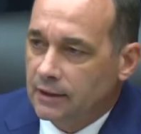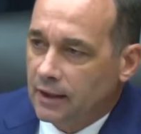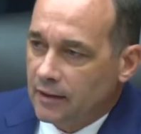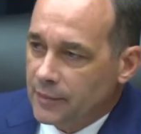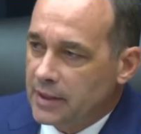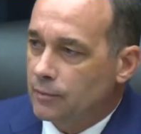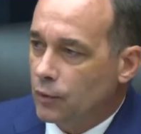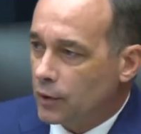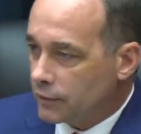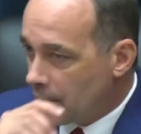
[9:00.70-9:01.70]
I've been to the
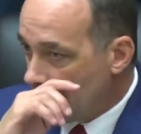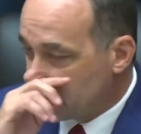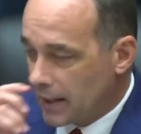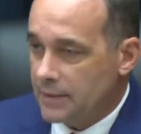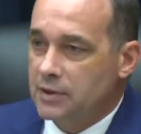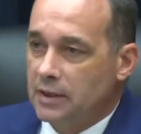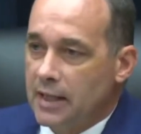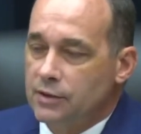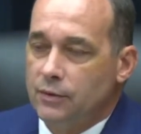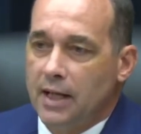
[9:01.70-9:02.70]
border 5 times in the
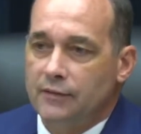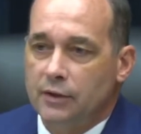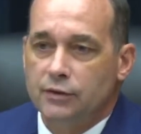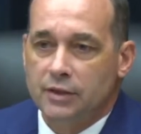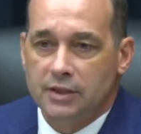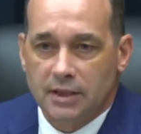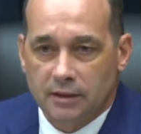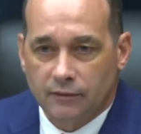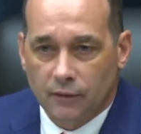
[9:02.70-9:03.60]
last 2.5 years to see it for